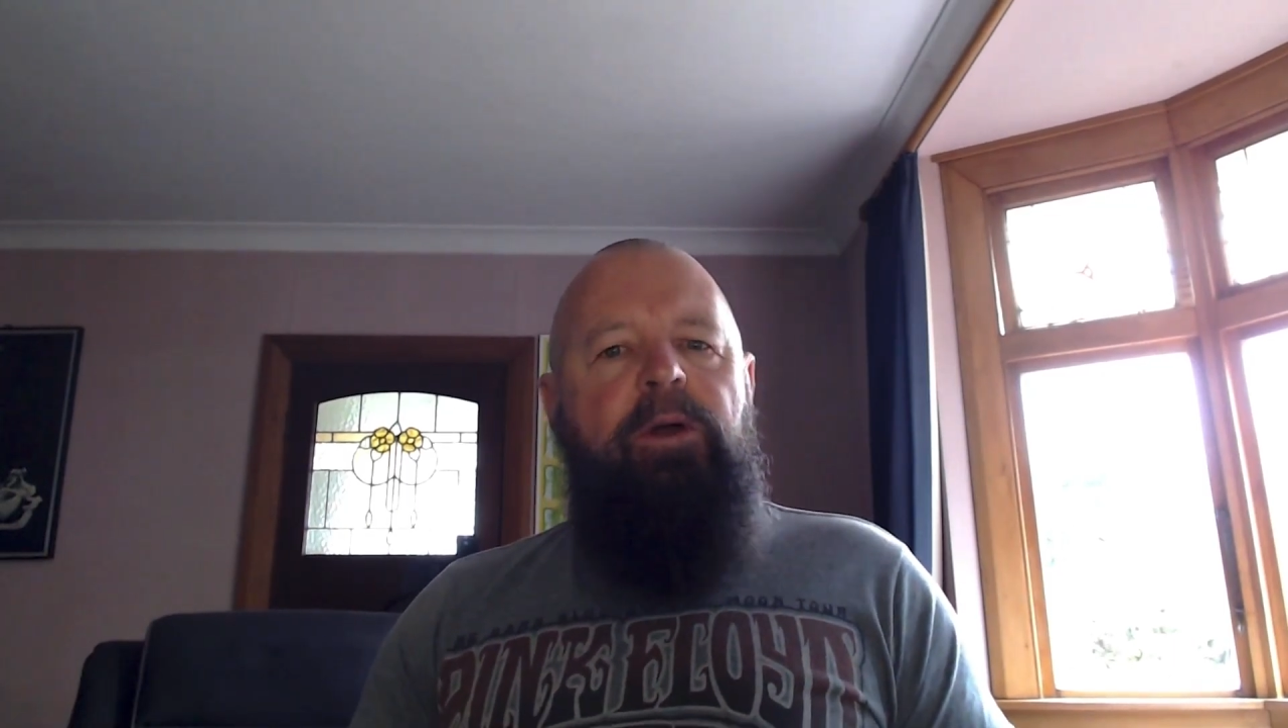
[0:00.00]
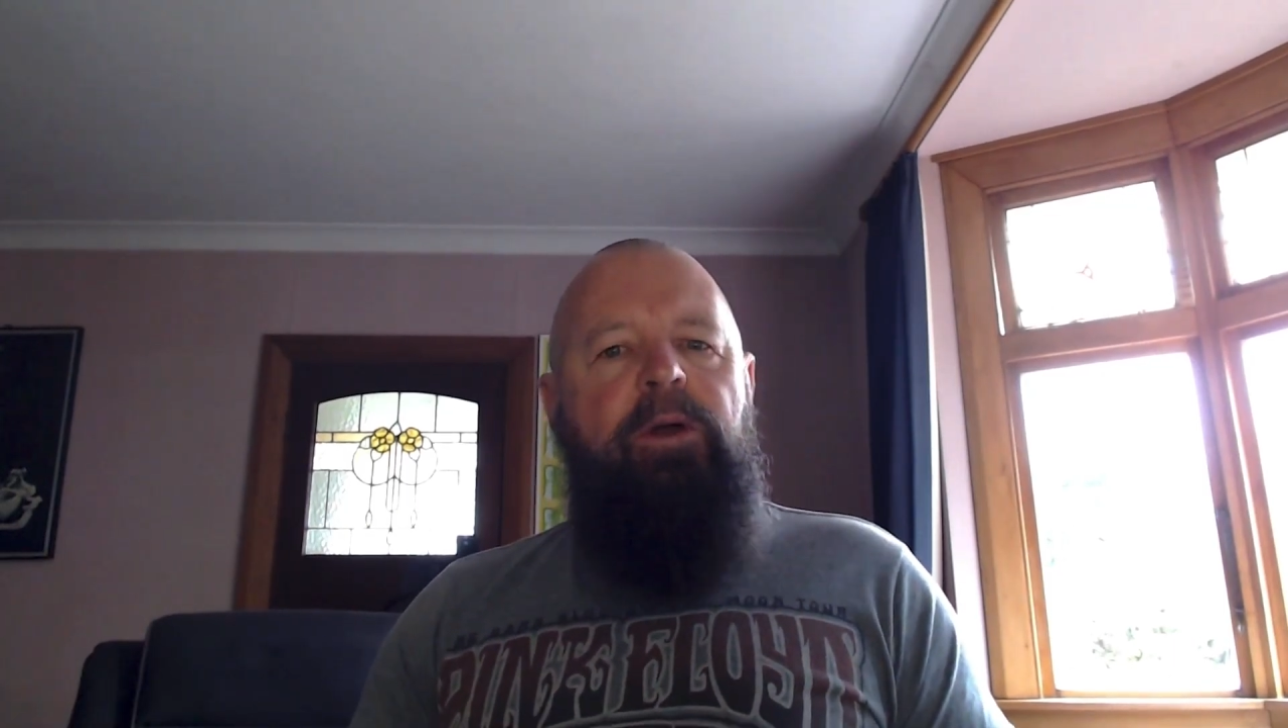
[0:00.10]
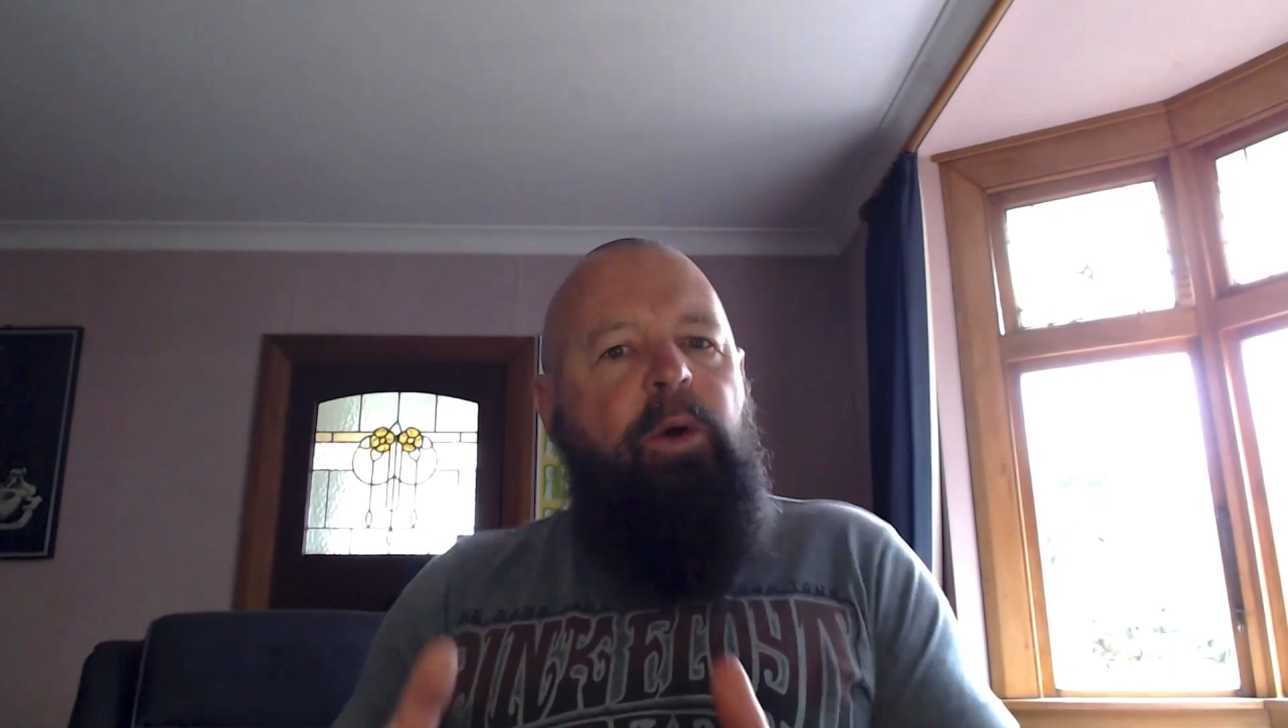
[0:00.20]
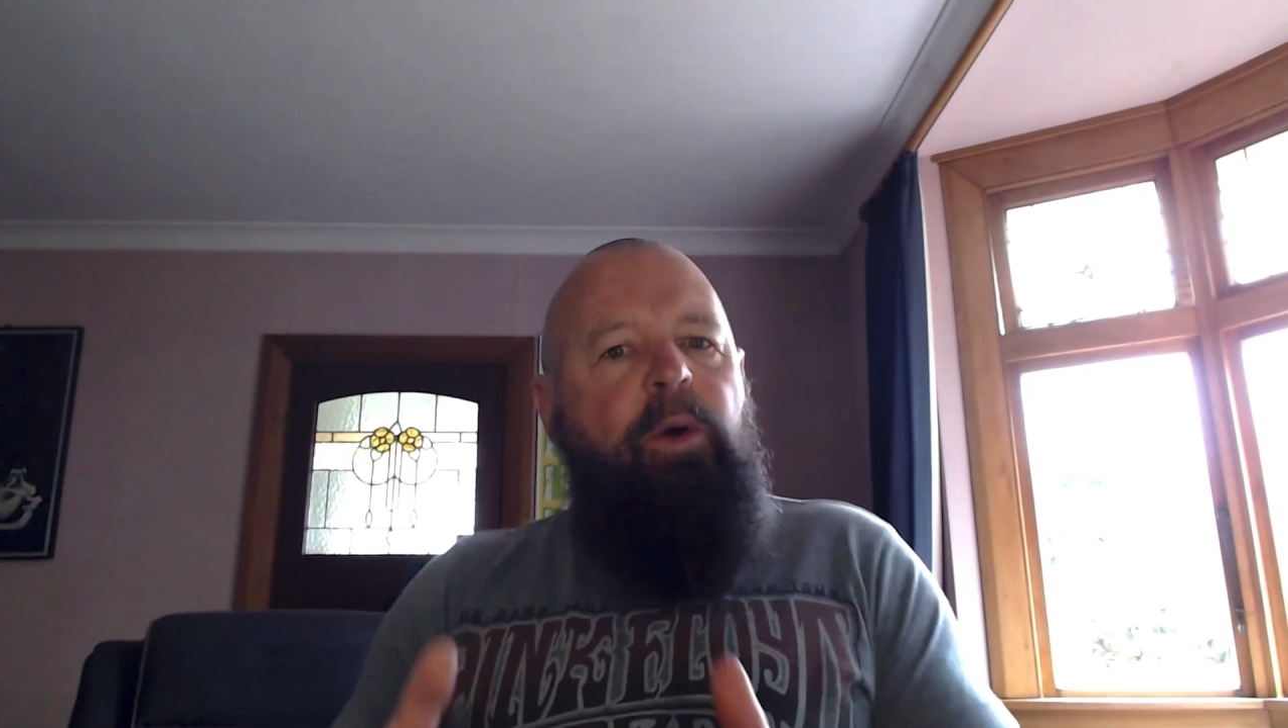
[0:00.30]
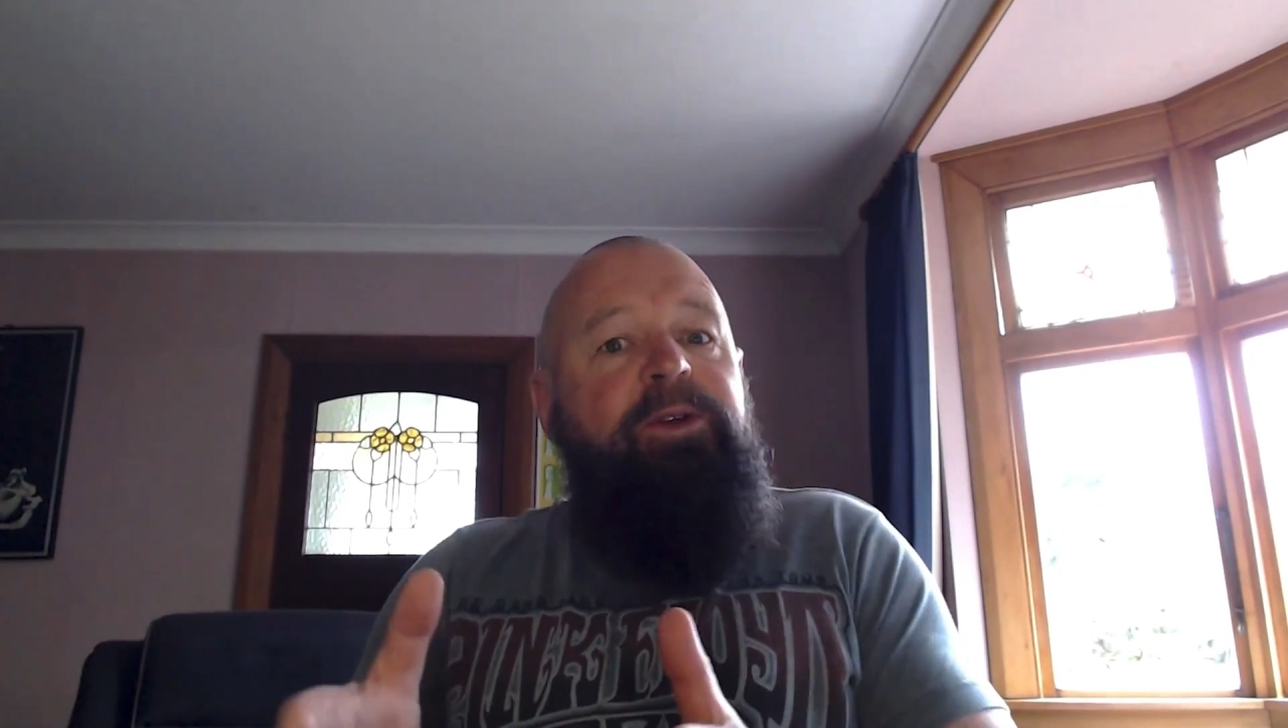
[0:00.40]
what's